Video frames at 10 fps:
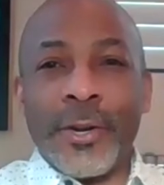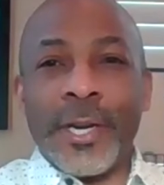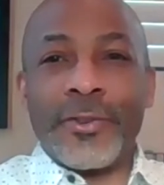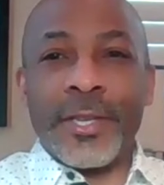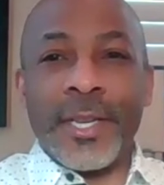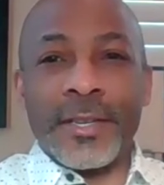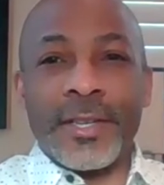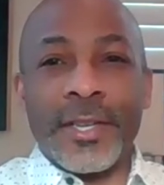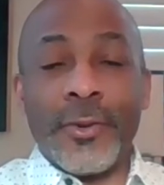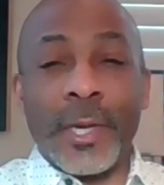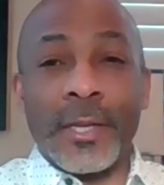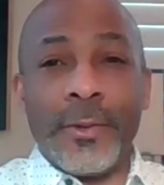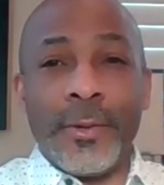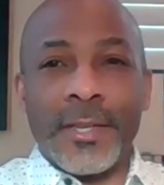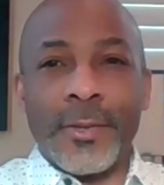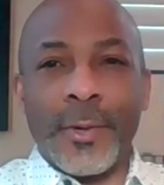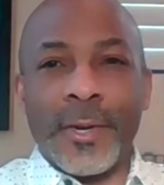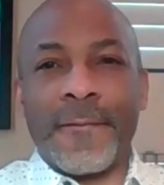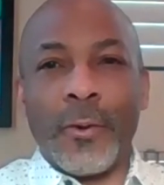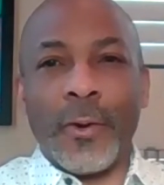your introduction, you alluded to
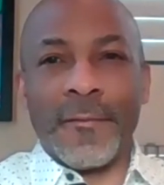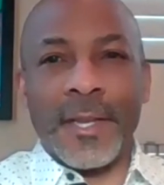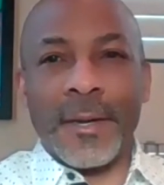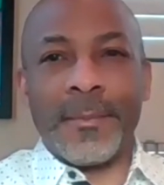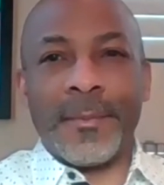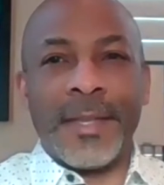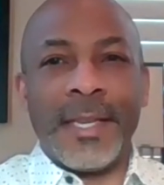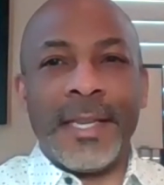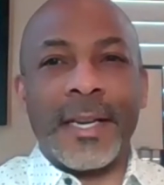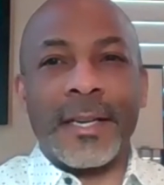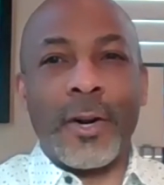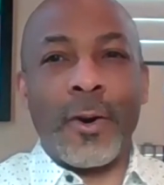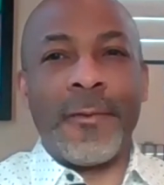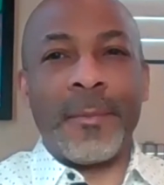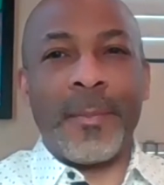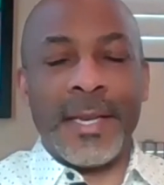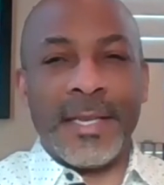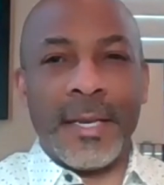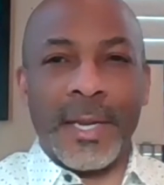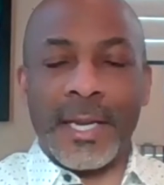a few of them. The COVID
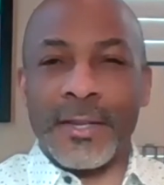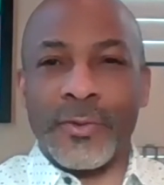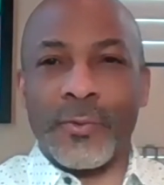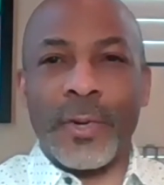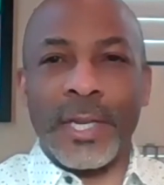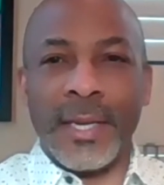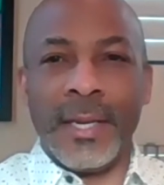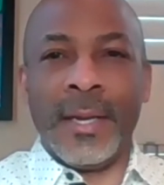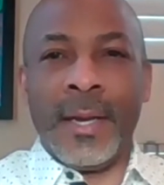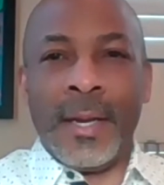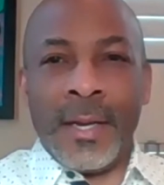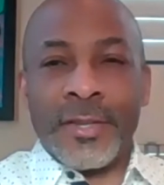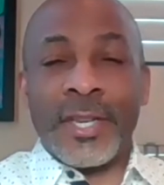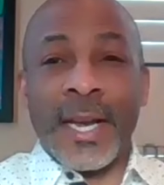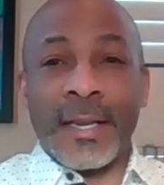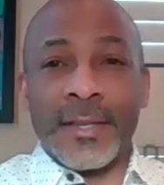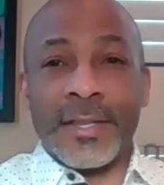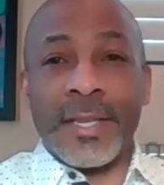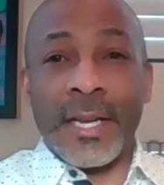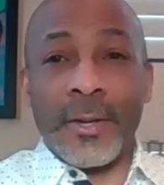pandemic has really
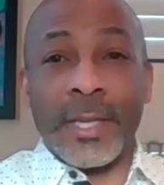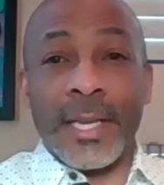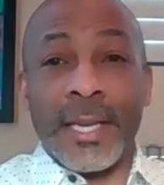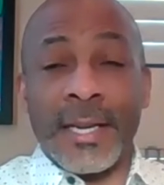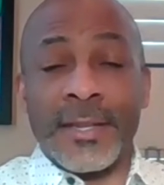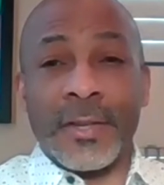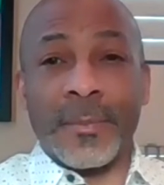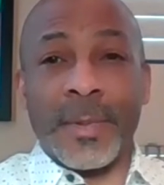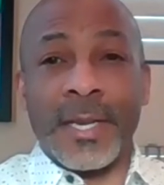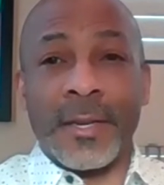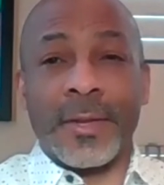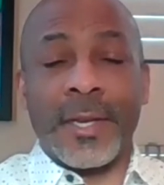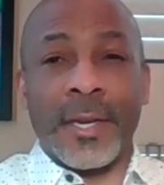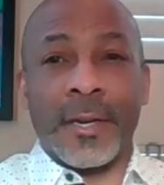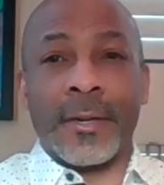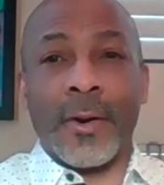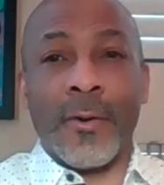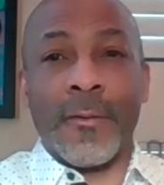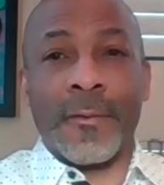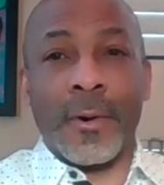challenged not only Kaiser, but healthcare
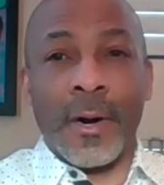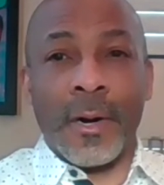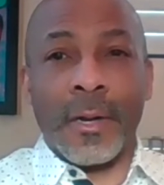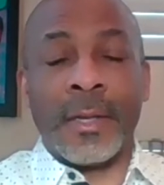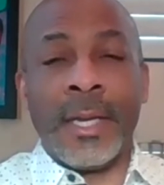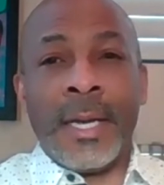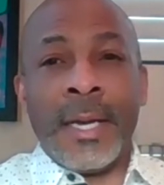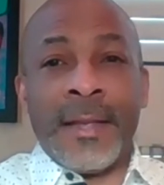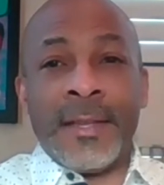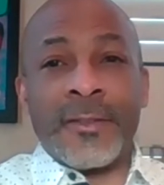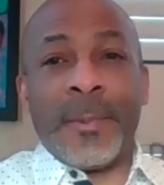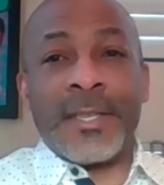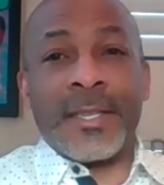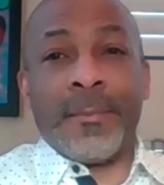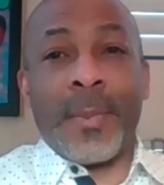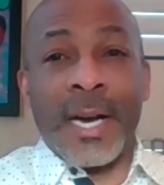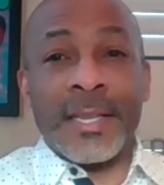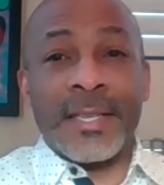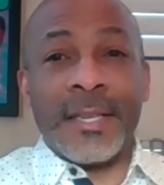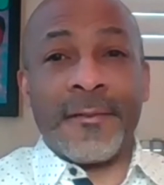overall. And there's been some
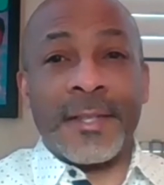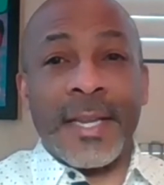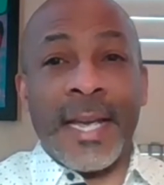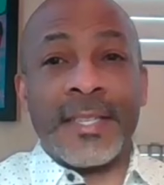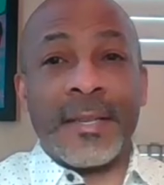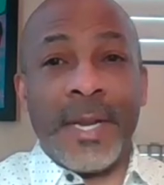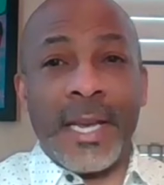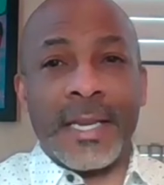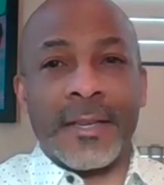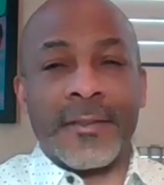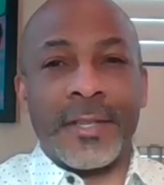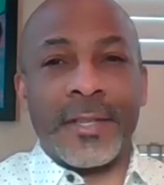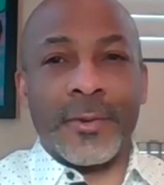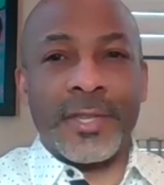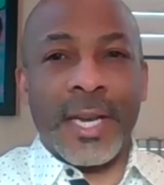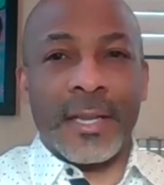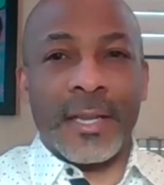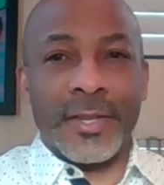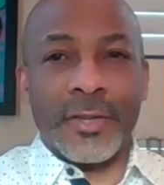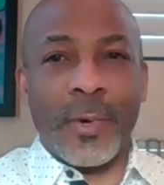positives and some negatives to those
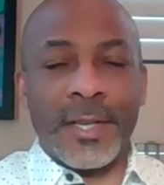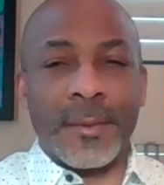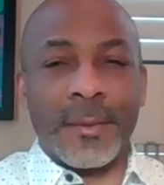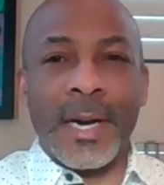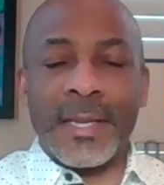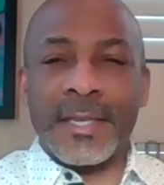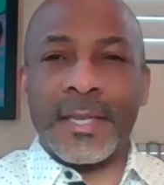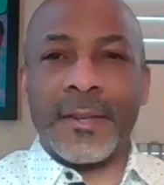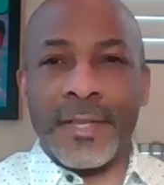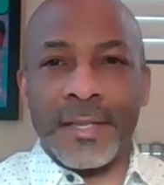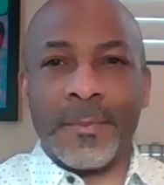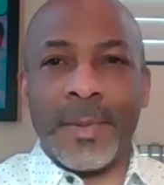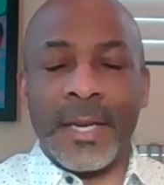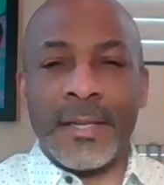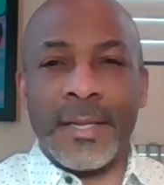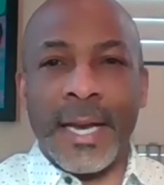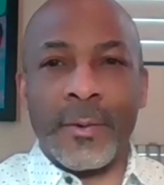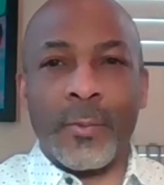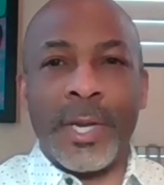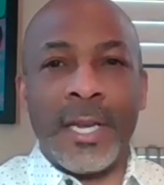challenges. One of the positives has been
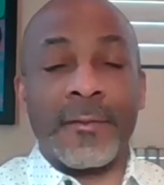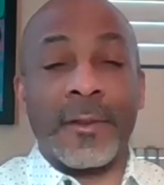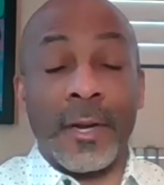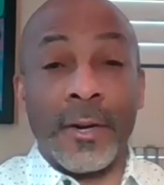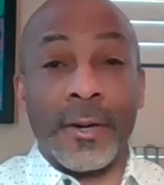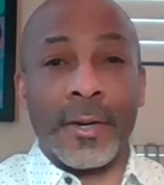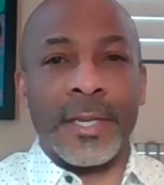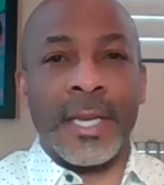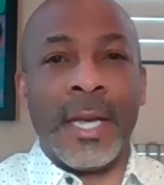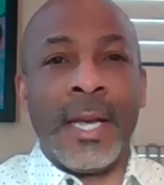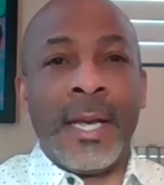that we have learned